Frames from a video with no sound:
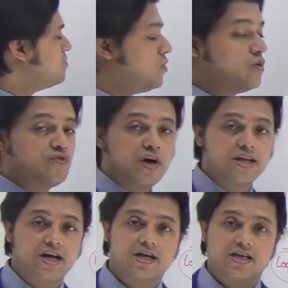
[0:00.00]

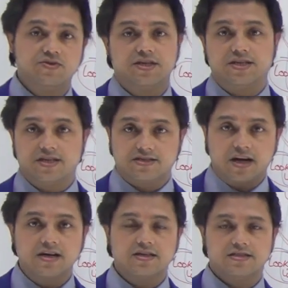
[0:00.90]
porphyria cutanea
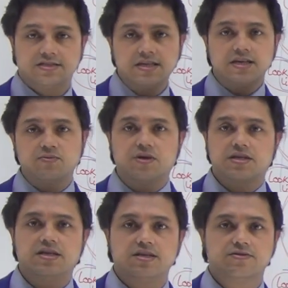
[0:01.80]
tarda, the single
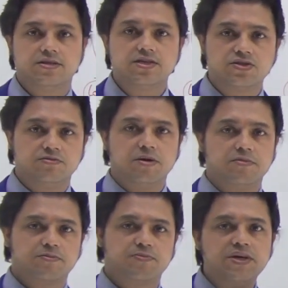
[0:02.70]
word that you need to
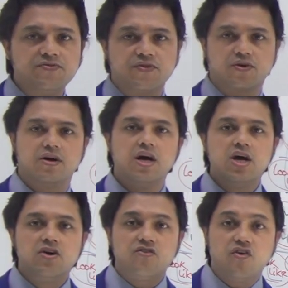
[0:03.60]
remember, P for
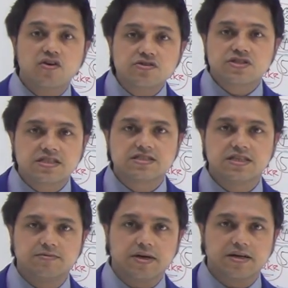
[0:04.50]

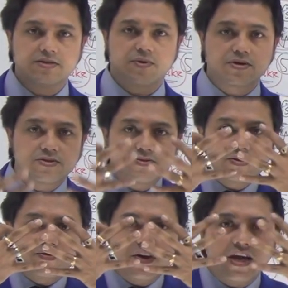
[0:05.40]
photosensitive areas. Photosensitive
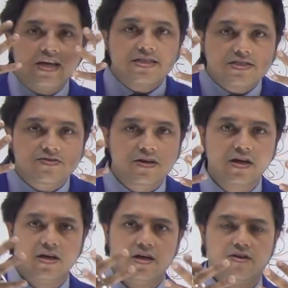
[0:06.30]
the phase,
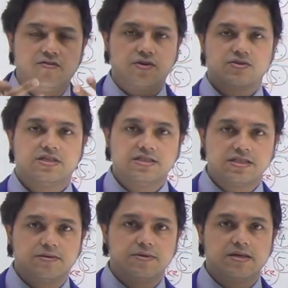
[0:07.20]

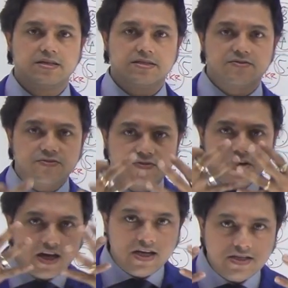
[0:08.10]
photosensitive areas are
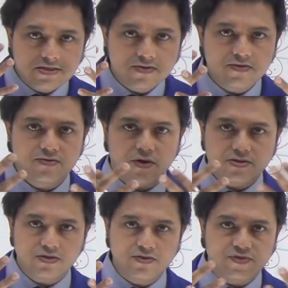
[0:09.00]
phase,
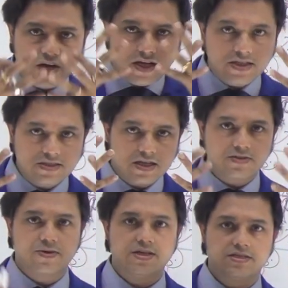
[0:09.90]
photophase
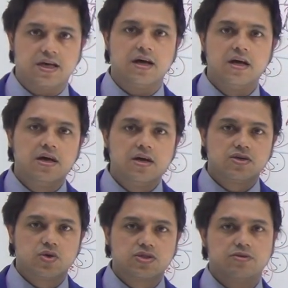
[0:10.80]
as well as the
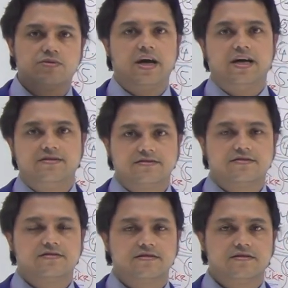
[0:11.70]
dorsal of the hands.
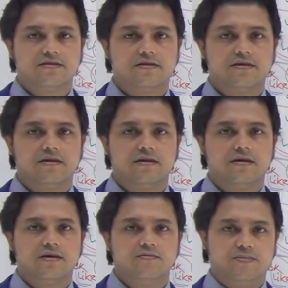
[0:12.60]

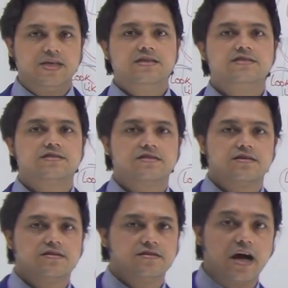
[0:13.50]
Means
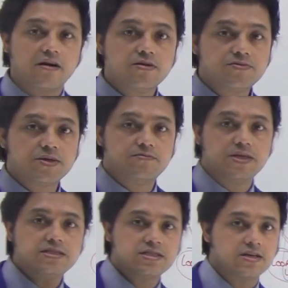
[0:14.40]
there are the
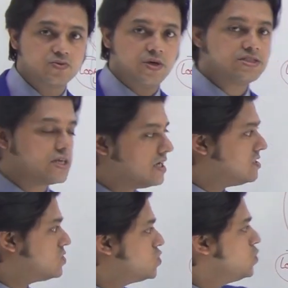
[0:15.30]
blisters, once
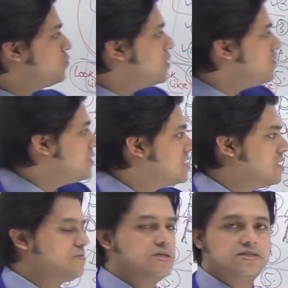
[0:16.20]
again,
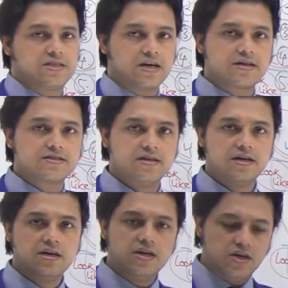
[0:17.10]
superficial blisters
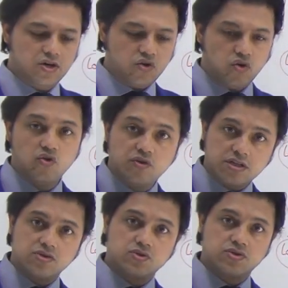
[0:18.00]

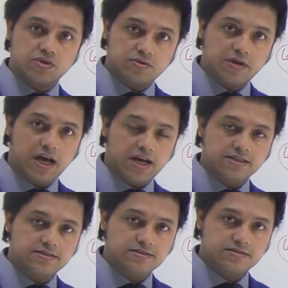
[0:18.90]
over the dorsal of the
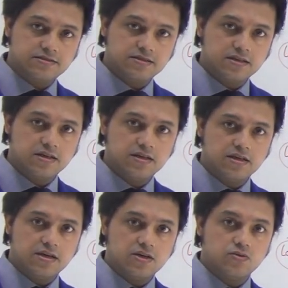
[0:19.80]
hands
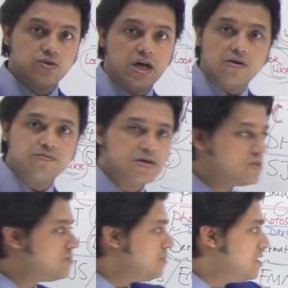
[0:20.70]
without
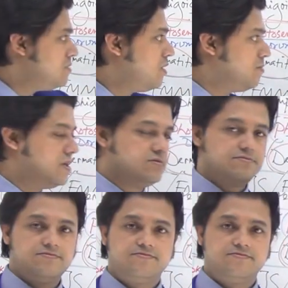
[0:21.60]
mucous membrane involvement.